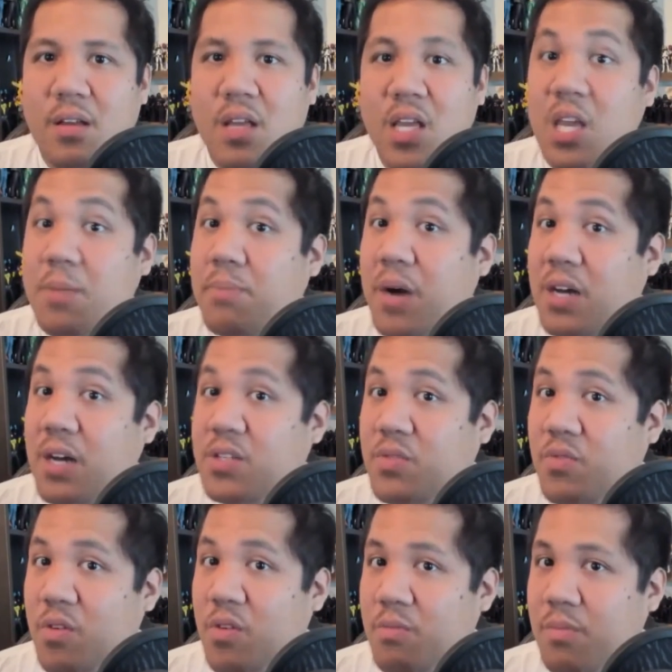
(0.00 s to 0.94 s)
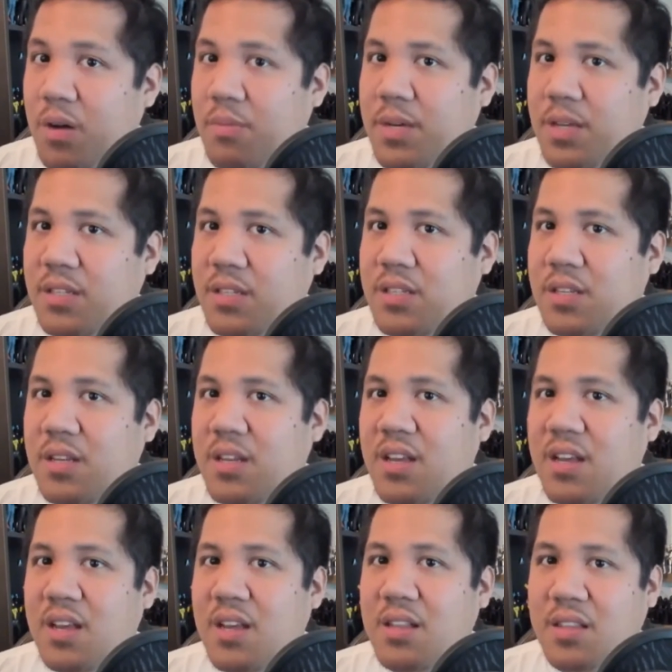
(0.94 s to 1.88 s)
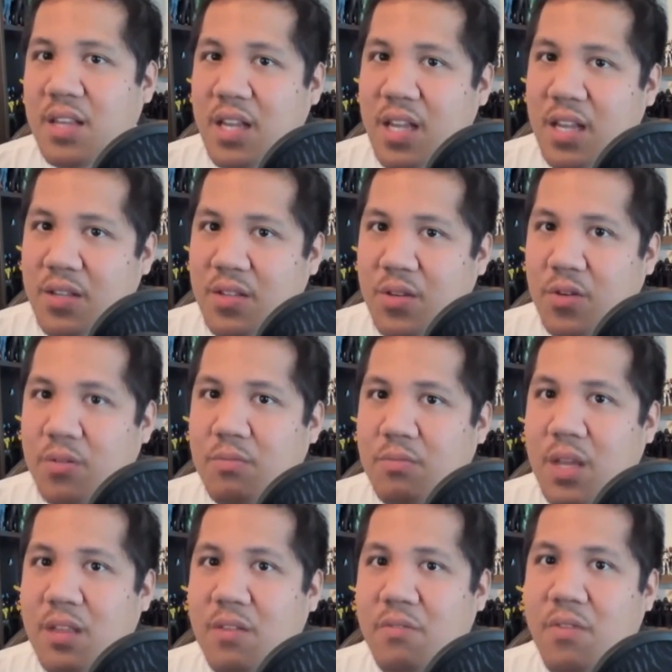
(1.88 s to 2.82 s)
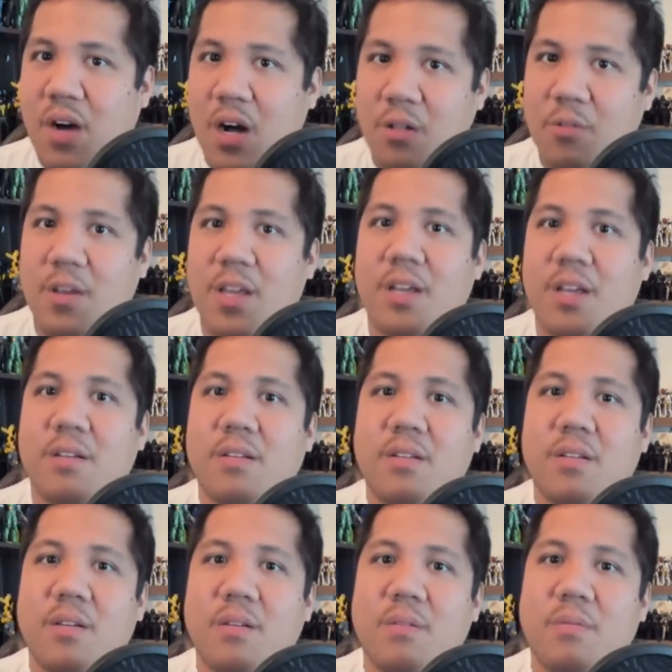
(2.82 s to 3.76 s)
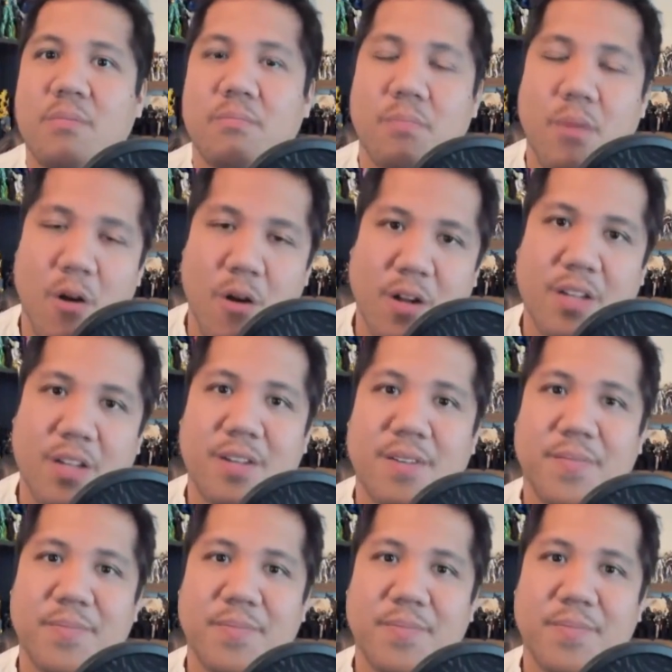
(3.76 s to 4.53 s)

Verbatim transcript: He paused for a moment, and then he told me the following. Mark,